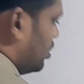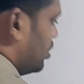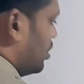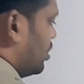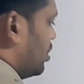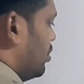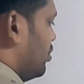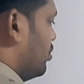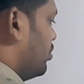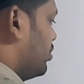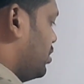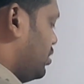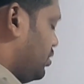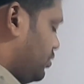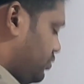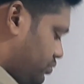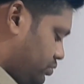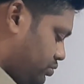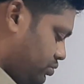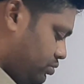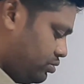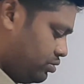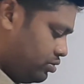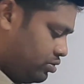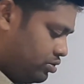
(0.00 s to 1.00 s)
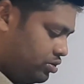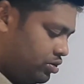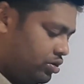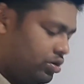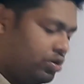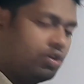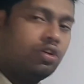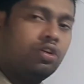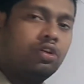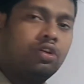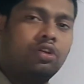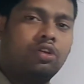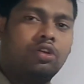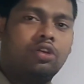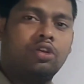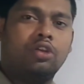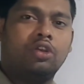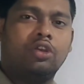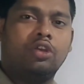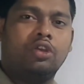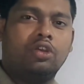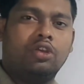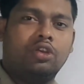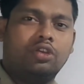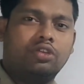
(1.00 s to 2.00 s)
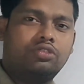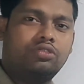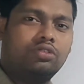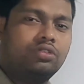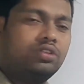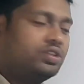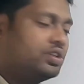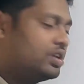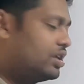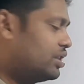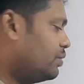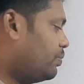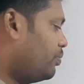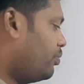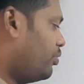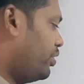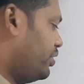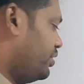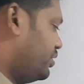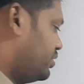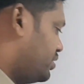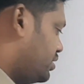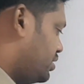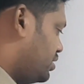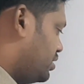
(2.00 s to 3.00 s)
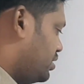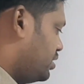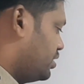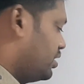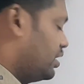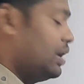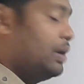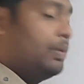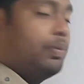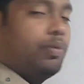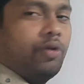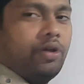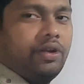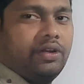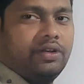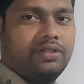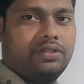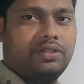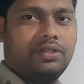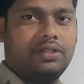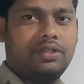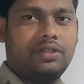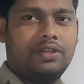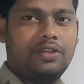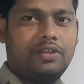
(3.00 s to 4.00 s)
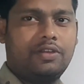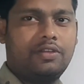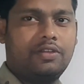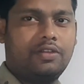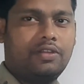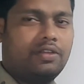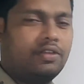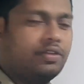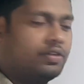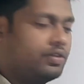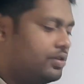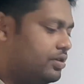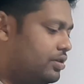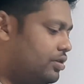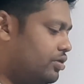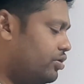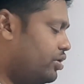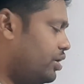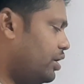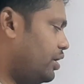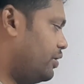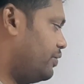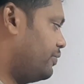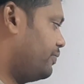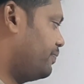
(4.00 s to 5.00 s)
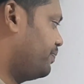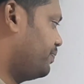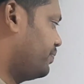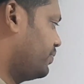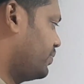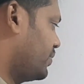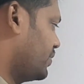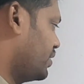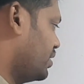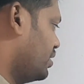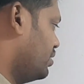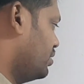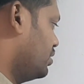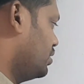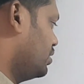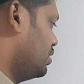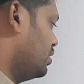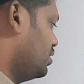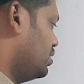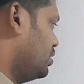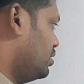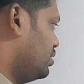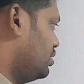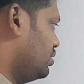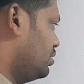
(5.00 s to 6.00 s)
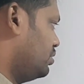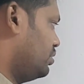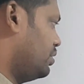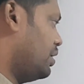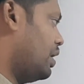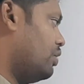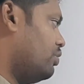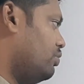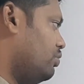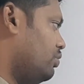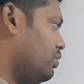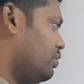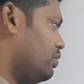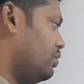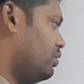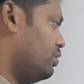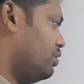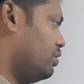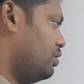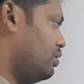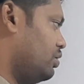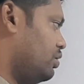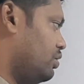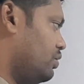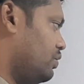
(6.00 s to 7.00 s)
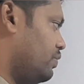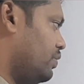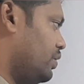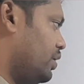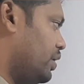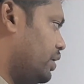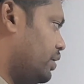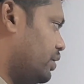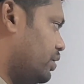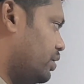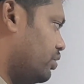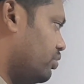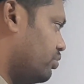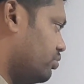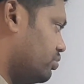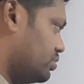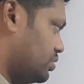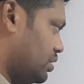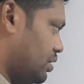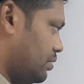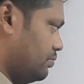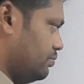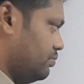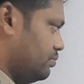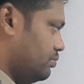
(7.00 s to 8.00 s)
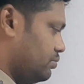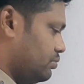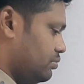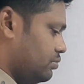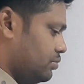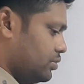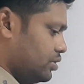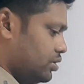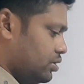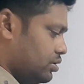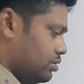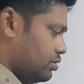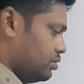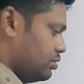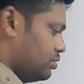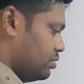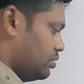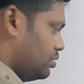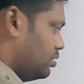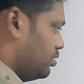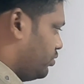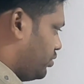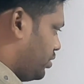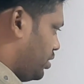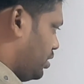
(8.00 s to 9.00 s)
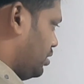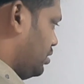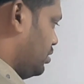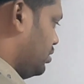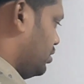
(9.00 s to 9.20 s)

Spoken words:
Okay, so these are the points, key points. Okay, now we will enter into the sum. Okay,